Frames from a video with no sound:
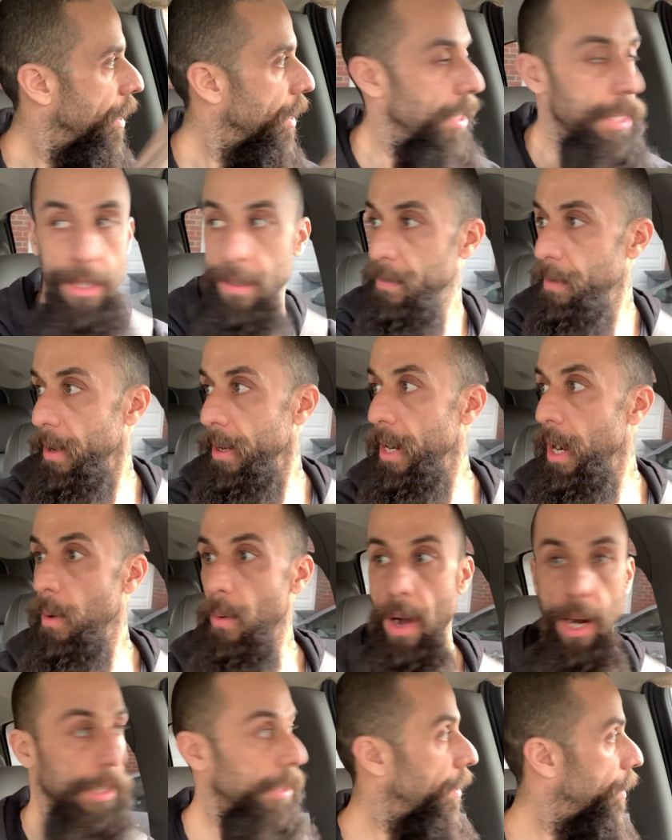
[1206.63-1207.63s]
It's funny, I
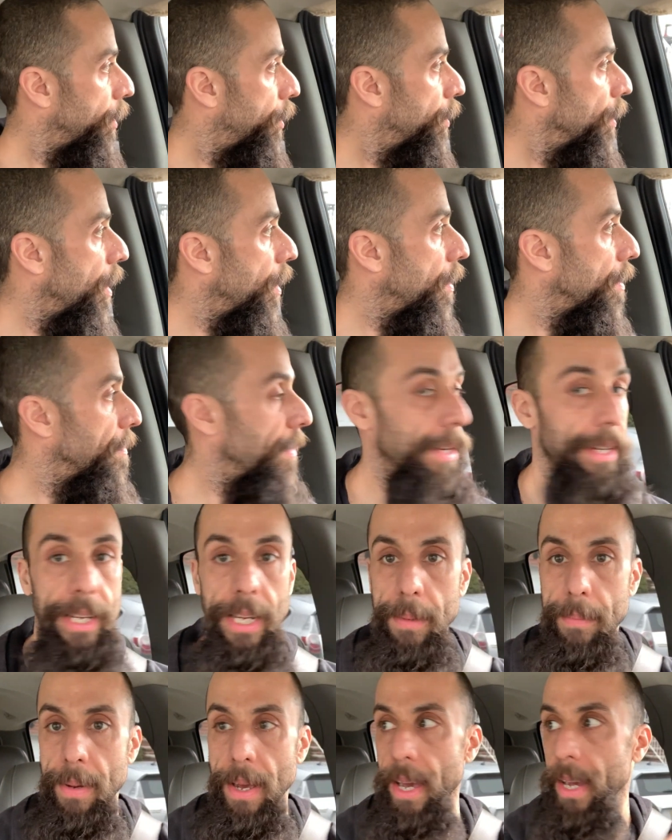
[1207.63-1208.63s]
walked to the truck with my
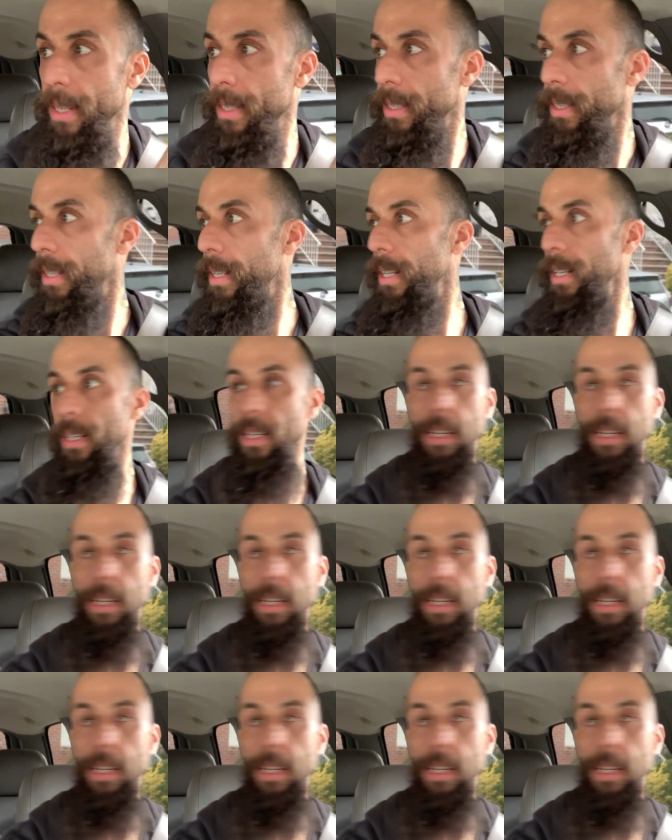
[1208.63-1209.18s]
knee pads on,